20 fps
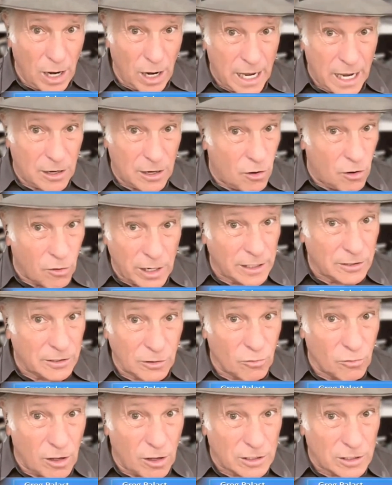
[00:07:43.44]
according to the
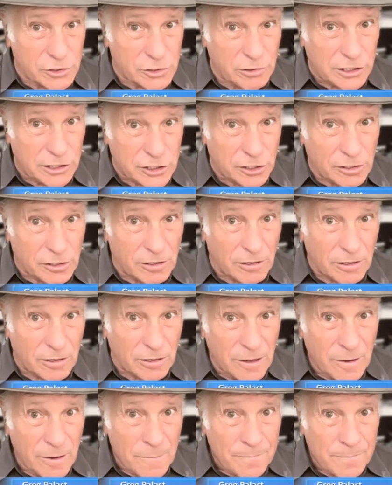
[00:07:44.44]
Wall Street Journal,
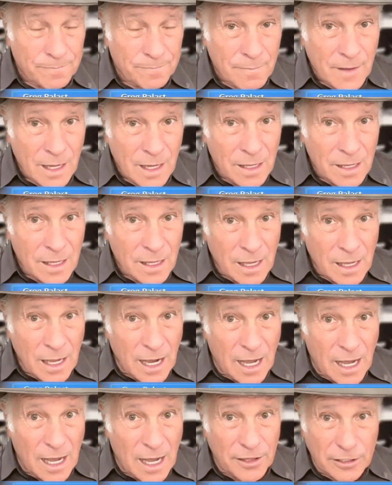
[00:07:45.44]

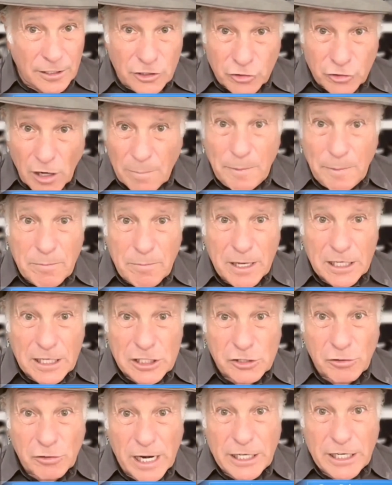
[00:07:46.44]
the Trump
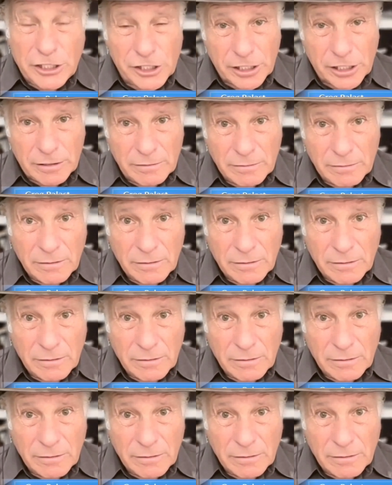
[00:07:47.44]
administration,